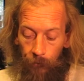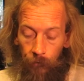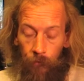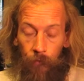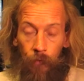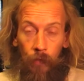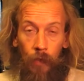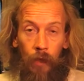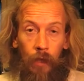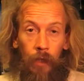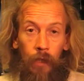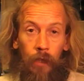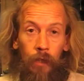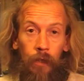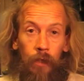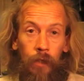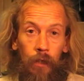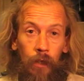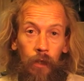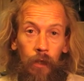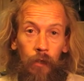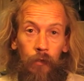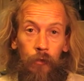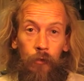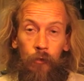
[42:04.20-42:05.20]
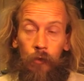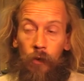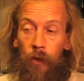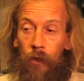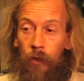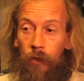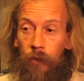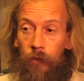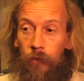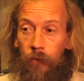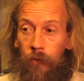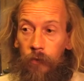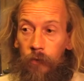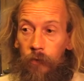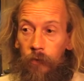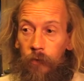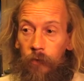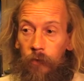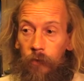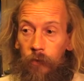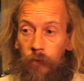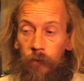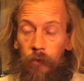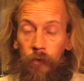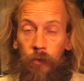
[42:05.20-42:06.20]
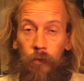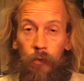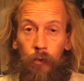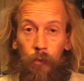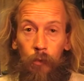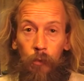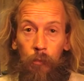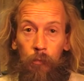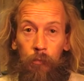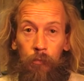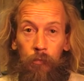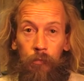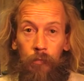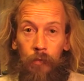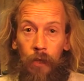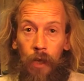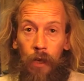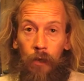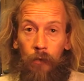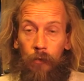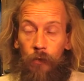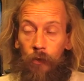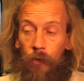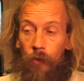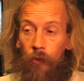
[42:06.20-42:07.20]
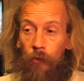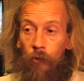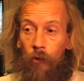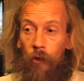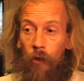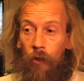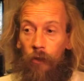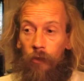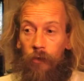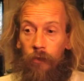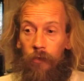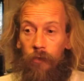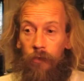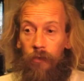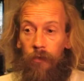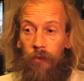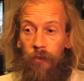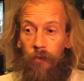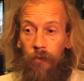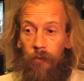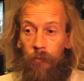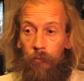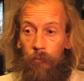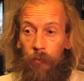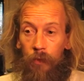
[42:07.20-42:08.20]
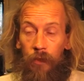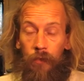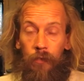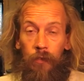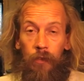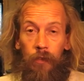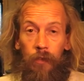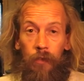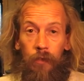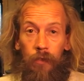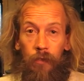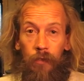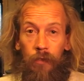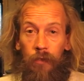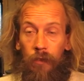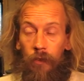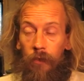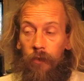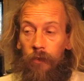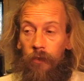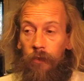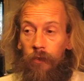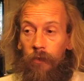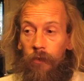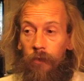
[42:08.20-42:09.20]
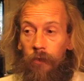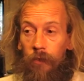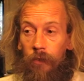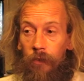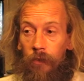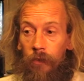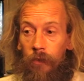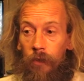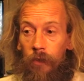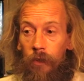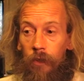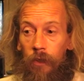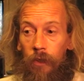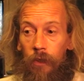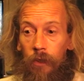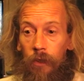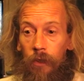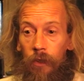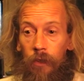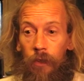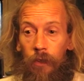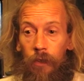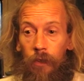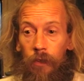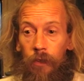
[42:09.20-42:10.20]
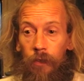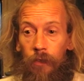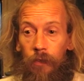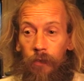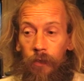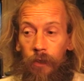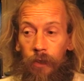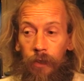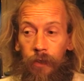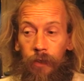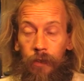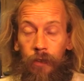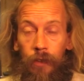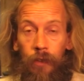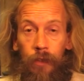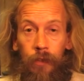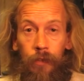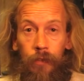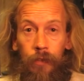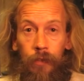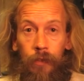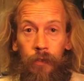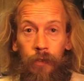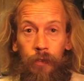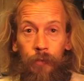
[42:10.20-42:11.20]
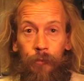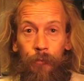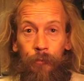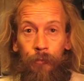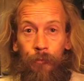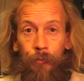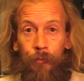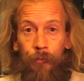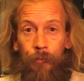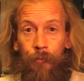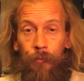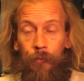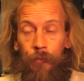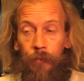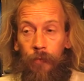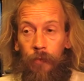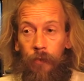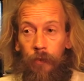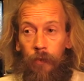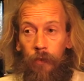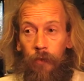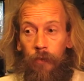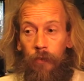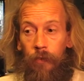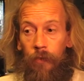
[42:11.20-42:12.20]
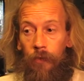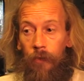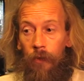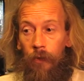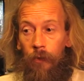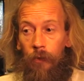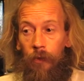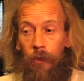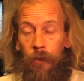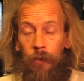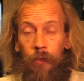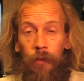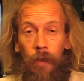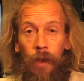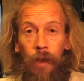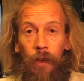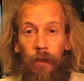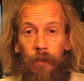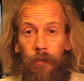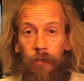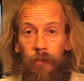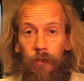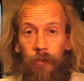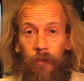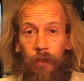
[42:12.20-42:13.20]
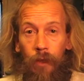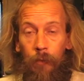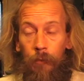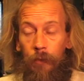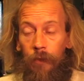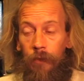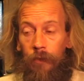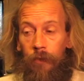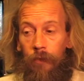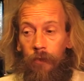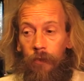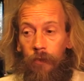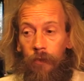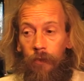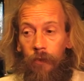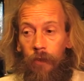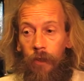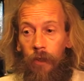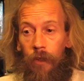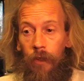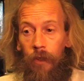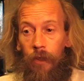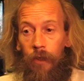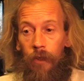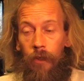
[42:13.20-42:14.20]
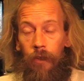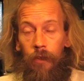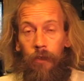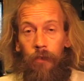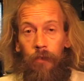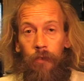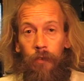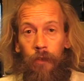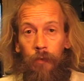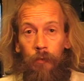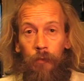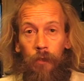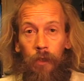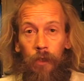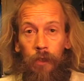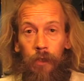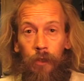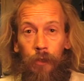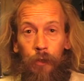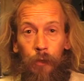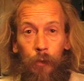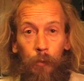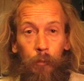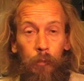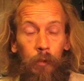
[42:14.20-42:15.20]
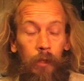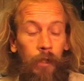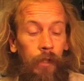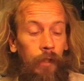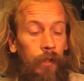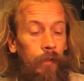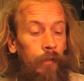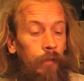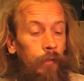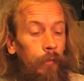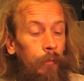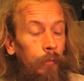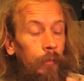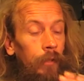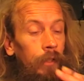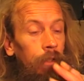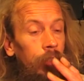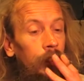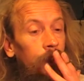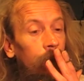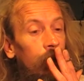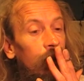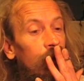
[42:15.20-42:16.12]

if they legalised drugs, because it's all down to the drugs business, so just legalise it. Get all the tax. I mean, it seems like a no-brainer to me.